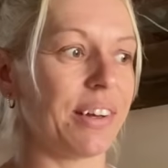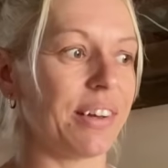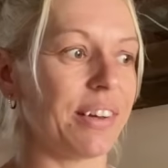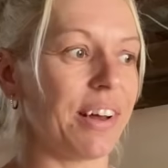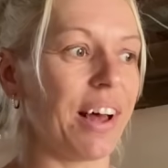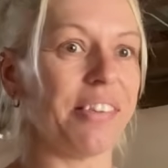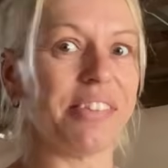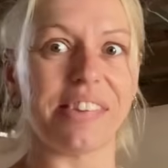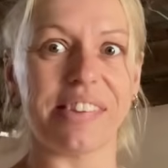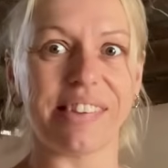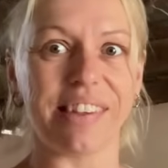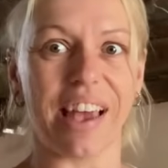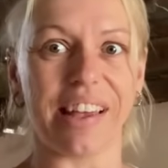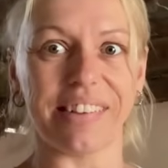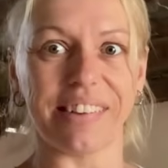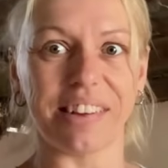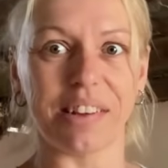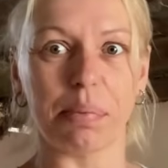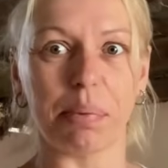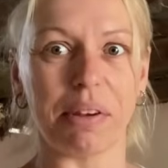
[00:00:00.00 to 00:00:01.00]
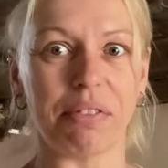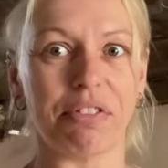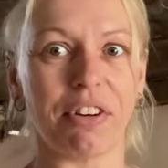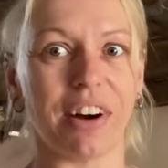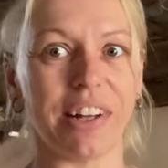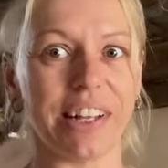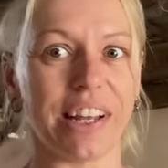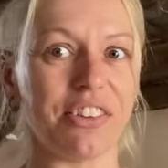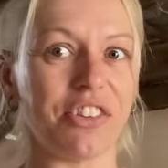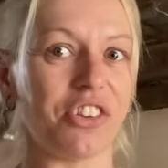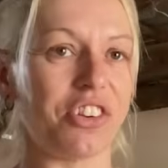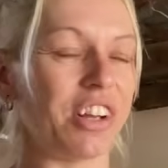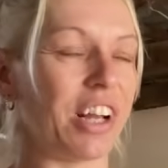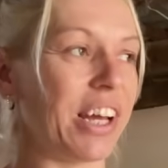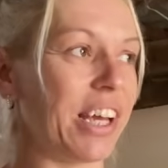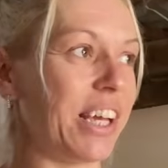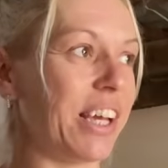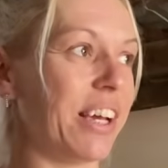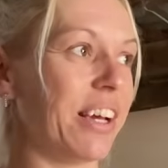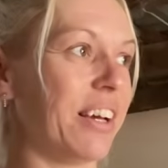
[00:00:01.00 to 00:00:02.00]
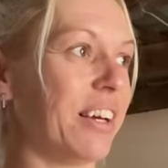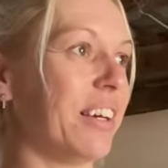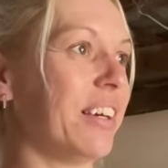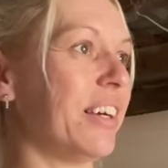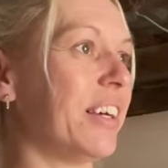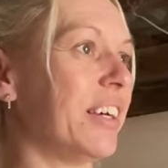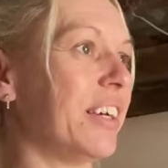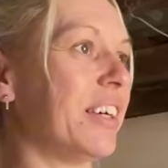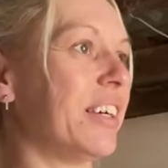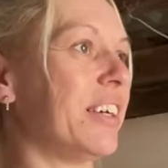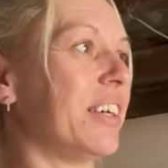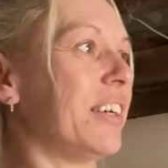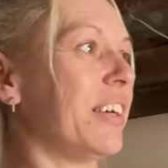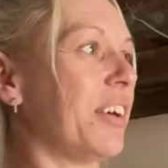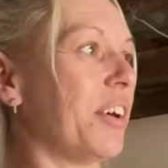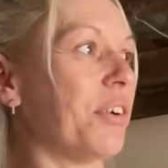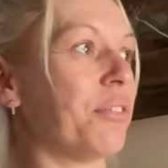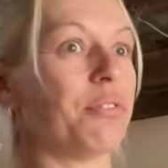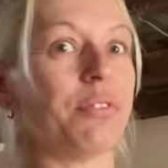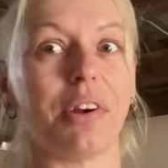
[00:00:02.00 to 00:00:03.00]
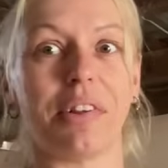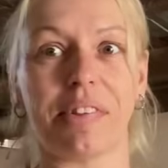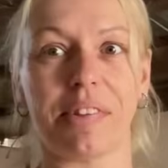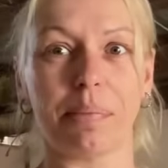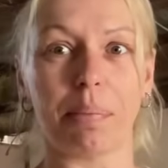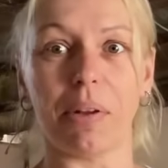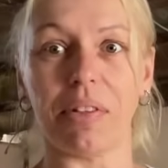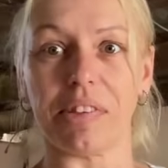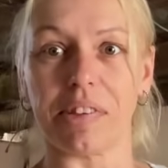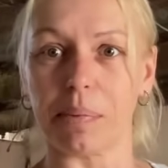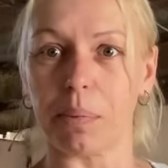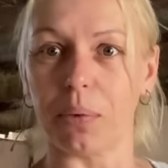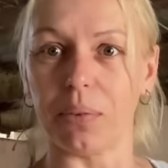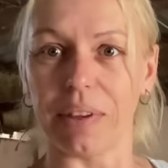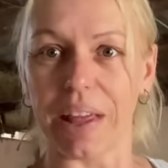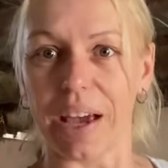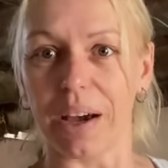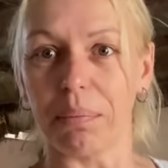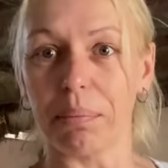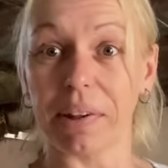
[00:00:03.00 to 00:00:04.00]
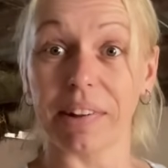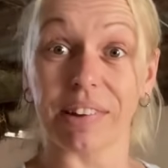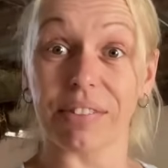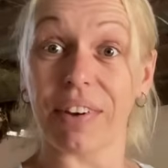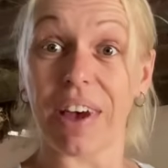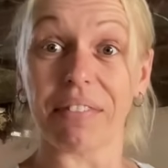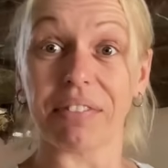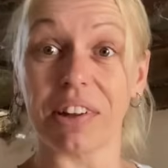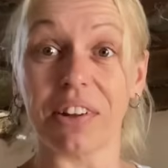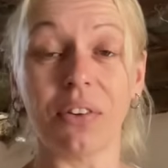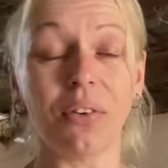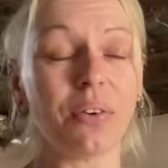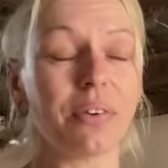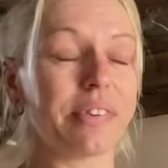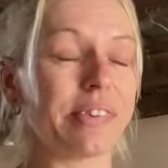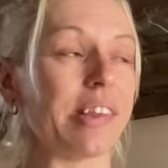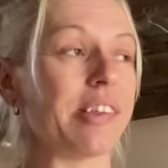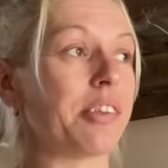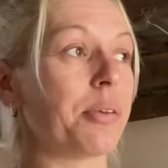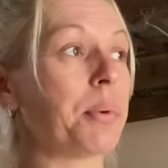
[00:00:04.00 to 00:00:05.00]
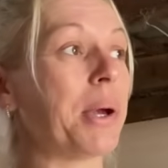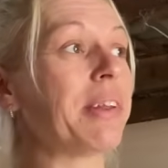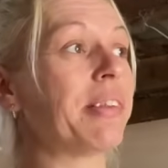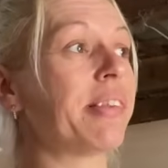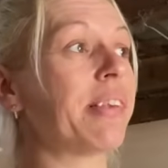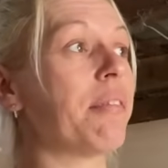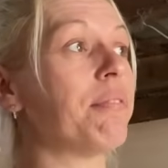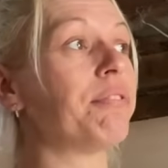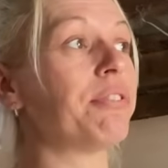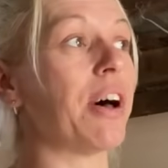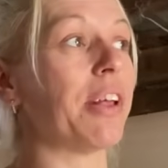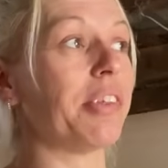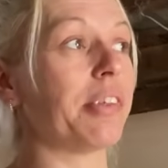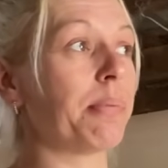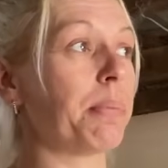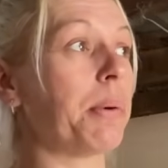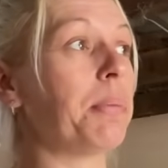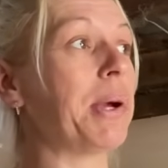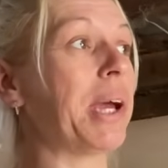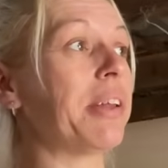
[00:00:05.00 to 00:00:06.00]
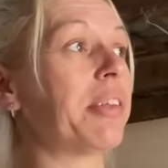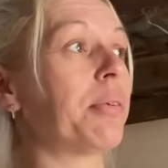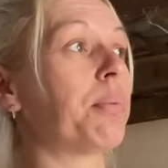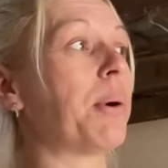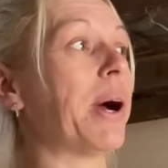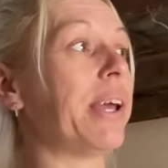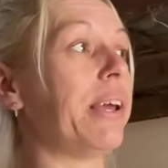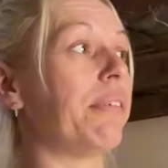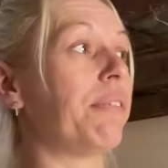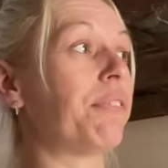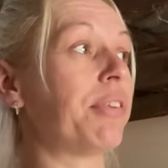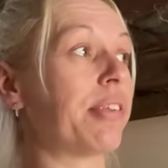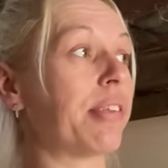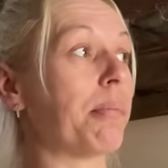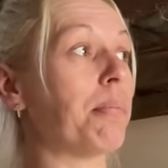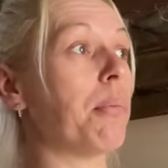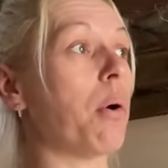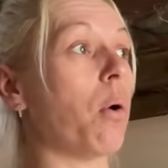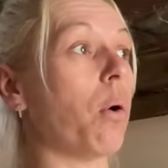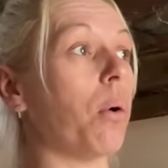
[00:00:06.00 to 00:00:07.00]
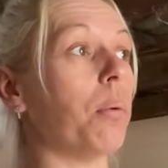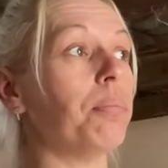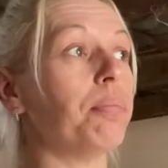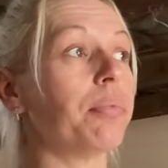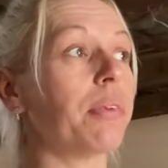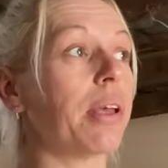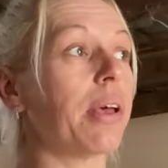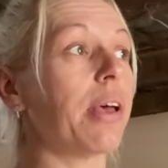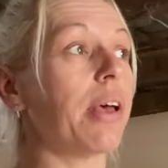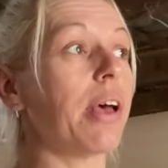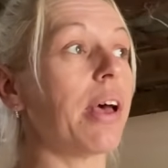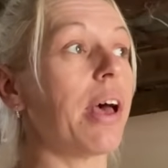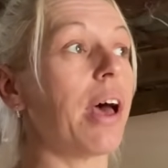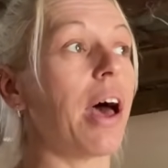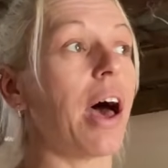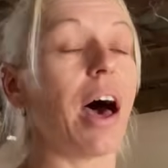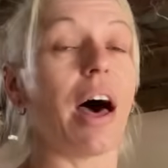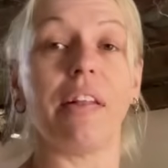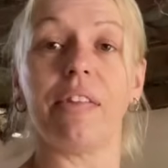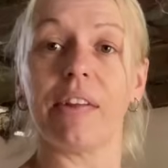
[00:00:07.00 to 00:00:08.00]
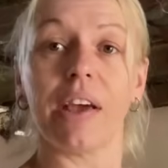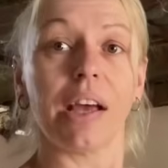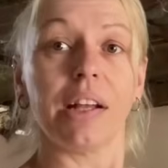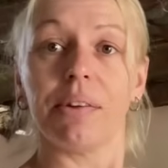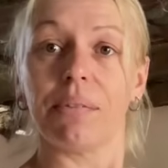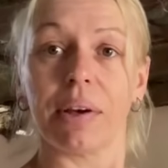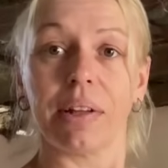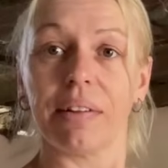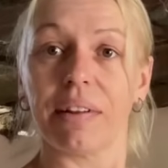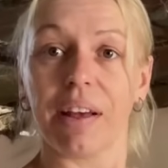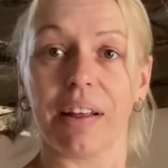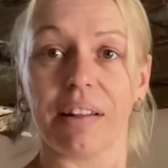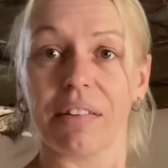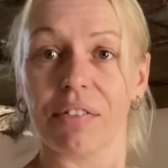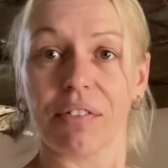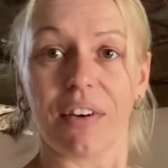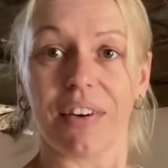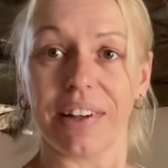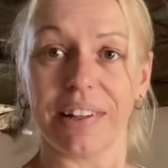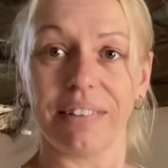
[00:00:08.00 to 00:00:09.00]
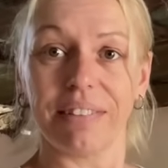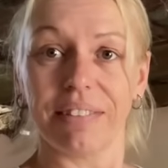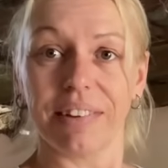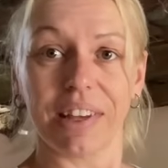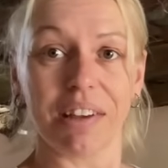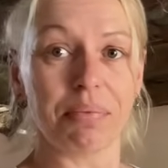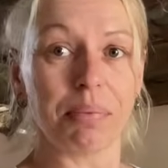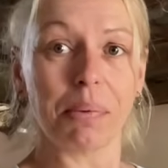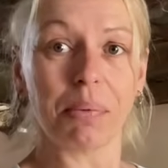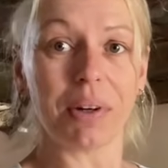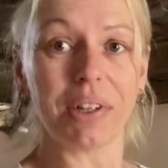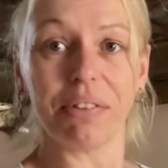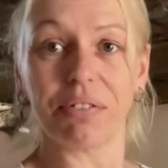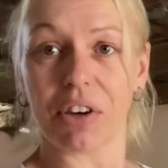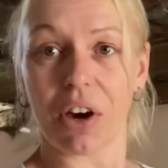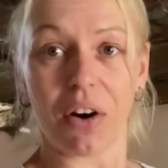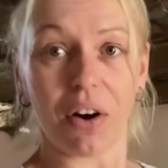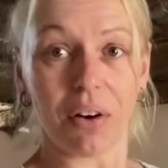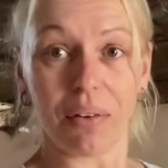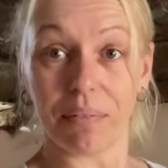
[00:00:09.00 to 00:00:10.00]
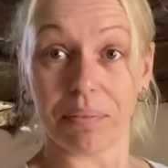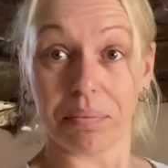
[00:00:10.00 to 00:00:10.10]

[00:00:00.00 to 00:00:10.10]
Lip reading: understanding to be financially responsible now because of having the horses. So we had some funds, but we had to wait for some more. And the owner went, no, it's fine. Give me what you've got